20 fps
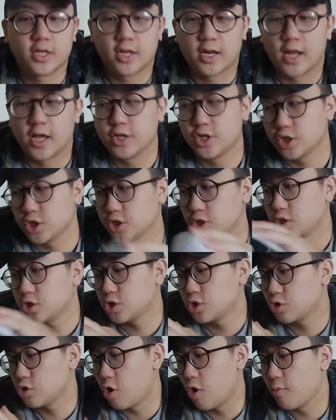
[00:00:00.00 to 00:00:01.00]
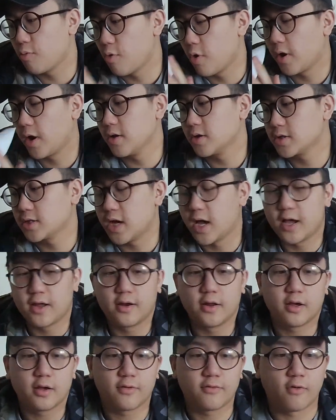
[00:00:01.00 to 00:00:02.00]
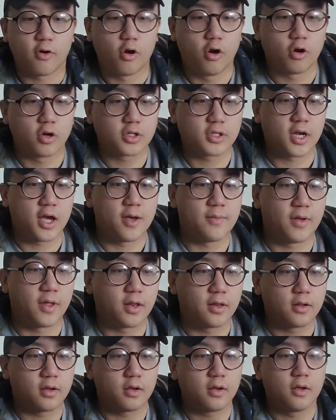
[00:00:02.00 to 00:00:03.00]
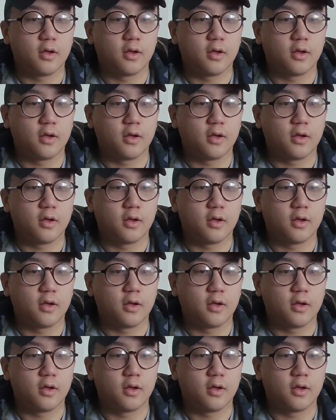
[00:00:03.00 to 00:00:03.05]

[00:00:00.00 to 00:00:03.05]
I just stopped going outside for a long time and